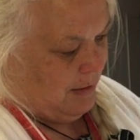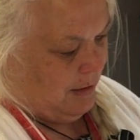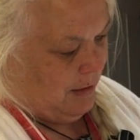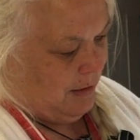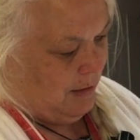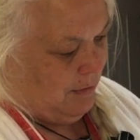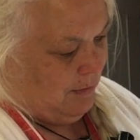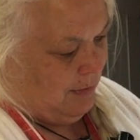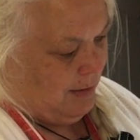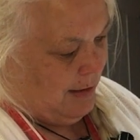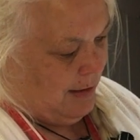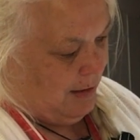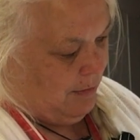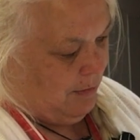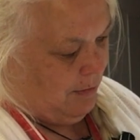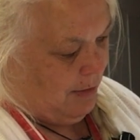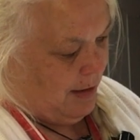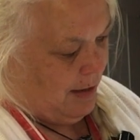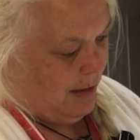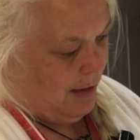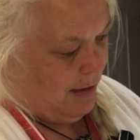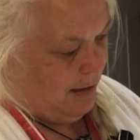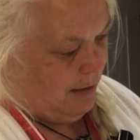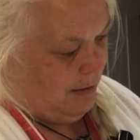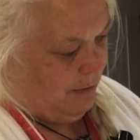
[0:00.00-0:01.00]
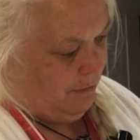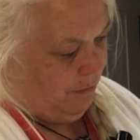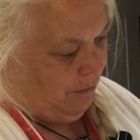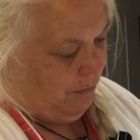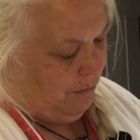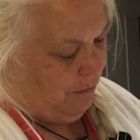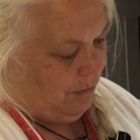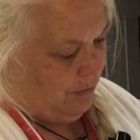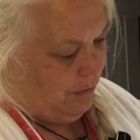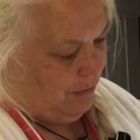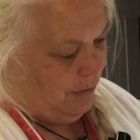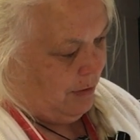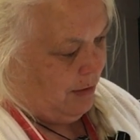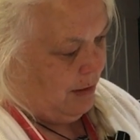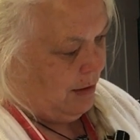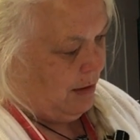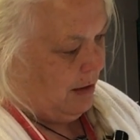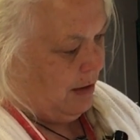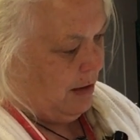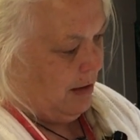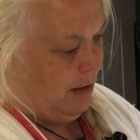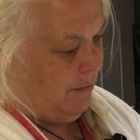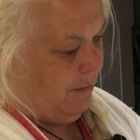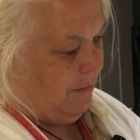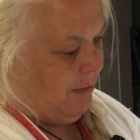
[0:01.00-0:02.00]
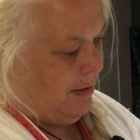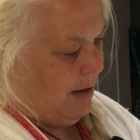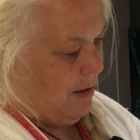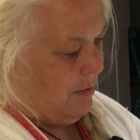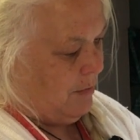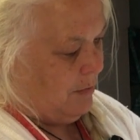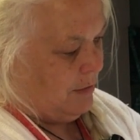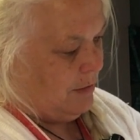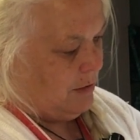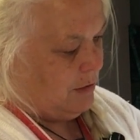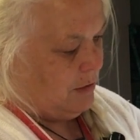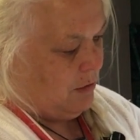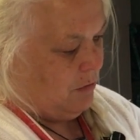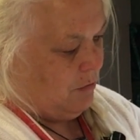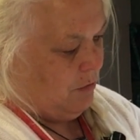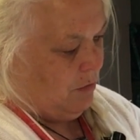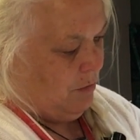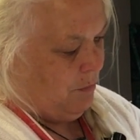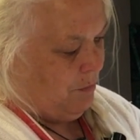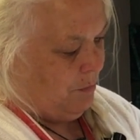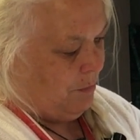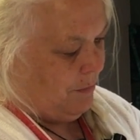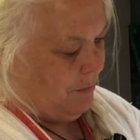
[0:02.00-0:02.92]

You now have a flour syrup.